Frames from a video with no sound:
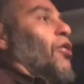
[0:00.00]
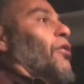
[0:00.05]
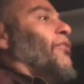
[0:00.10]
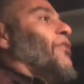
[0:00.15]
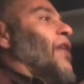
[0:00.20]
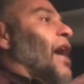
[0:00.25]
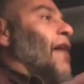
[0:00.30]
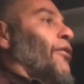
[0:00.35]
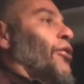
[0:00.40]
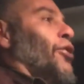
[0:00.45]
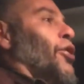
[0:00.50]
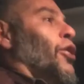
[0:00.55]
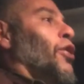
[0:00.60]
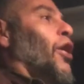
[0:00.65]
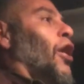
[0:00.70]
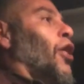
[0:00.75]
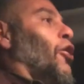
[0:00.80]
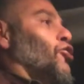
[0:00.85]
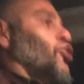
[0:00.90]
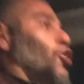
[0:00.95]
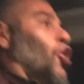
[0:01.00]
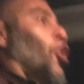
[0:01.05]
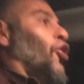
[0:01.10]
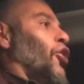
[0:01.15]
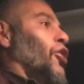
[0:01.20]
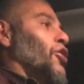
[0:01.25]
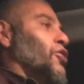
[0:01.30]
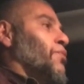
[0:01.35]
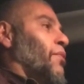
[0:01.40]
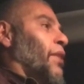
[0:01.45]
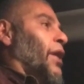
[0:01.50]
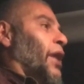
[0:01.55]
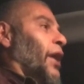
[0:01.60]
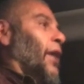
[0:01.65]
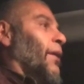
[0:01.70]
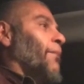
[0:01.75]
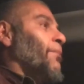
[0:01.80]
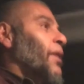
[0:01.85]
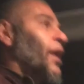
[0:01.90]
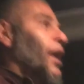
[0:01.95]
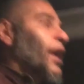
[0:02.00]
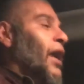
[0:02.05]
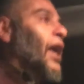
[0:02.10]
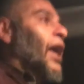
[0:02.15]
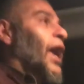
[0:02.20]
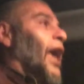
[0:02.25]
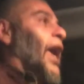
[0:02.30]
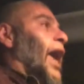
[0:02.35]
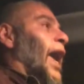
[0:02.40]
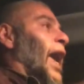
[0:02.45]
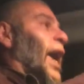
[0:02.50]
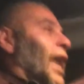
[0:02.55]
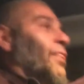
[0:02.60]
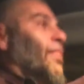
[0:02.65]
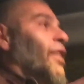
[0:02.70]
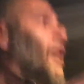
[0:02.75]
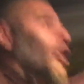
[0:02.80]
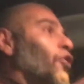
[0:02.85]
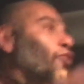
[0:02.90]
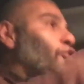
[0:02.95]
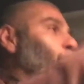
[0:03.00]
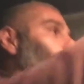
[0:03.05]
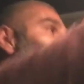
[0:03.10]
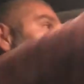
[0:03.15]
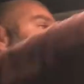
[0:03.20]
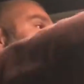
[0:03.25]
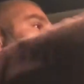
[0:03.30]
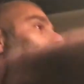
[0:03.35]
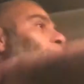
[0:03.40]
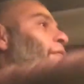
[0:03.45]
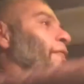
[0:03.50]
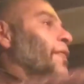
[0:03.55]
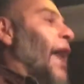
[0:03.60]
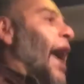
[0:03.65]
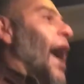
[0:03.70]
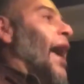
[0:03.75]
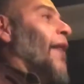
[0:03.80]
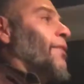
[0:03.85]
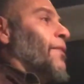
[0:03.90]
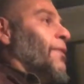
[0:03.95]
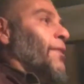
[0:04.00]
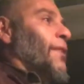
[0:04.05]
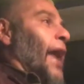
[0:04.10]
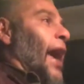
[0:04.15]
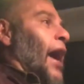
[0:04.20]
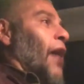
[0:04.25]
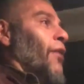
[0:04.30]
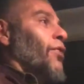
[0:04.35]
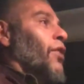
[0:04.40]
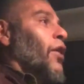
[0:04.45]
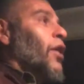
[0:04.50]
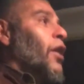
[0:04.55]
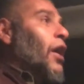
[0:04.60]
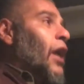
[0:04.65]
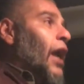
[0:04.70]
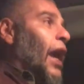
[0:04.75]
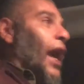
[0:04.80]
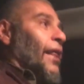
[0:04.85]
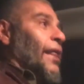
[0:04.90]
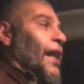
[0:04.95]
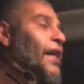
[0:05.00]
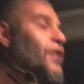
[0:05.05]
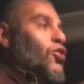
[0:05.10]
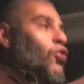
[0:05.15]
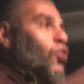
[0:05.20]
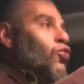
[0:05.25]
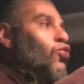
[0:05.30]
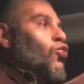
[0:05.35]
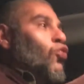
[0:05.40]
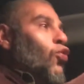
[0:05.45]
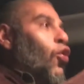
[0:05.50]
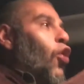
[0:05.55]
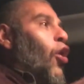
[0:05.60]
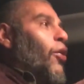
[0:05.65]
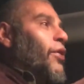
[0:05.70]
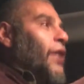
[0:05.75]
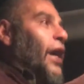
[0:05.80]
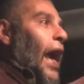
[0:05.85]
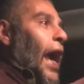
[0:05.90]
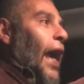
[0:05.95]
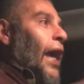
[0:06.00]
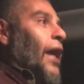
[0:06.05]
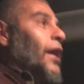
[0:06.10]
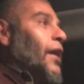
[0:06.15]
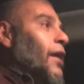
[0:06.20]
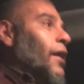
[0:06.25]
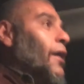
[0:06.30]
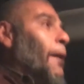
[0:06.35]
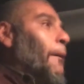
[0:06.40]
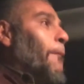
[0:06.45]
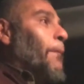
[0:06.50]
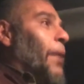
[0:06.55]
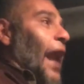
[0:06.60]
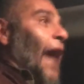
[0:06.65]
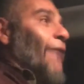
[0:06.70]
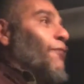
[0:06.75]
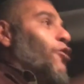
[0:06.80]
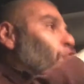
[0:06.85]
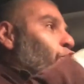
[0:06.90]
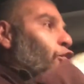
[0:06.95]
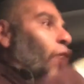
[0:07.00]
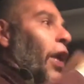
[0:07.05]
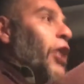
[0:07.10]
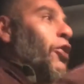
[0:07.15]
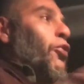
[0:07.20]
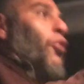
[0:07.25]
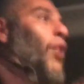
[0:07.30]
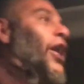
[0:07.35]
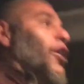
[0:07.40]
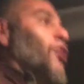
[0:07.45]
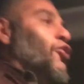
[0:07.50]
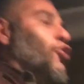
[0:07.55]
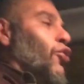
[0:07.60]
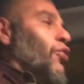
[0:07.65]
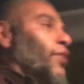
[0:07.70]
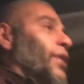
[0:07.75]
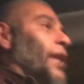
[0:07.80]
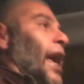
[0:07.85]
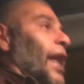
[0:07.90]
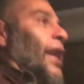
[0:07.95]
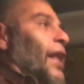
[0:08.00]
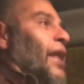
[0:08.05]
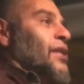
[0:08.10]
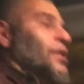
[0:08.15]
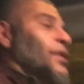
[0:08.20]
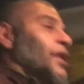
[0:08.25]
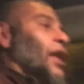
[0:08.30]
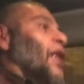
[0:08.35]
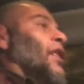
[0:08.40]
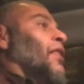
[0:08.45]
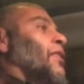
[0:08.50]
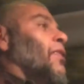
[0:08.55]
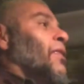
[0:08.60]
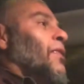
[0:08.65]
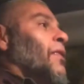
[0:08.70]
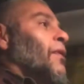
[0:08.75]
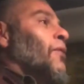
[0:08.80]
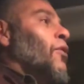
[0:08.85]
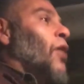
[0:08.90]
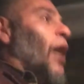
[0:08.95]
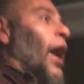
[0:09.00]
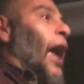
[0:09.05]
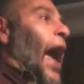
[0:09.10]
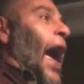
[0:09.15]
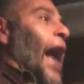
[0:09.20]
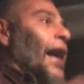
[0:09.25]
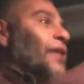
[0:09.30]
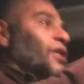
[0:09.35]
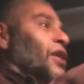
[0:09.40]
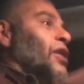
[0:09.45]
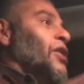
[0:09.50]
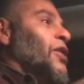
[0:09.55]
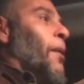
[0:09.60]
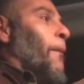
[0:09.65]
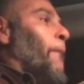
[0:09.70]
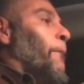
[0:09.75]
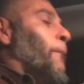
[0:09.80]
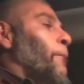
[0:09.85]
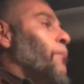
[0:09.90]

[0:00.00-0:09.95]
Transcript: or five hundred dollars earnest money," and they'll put that down, and that's okay. But I have a greater way of doing that. Instead of asking the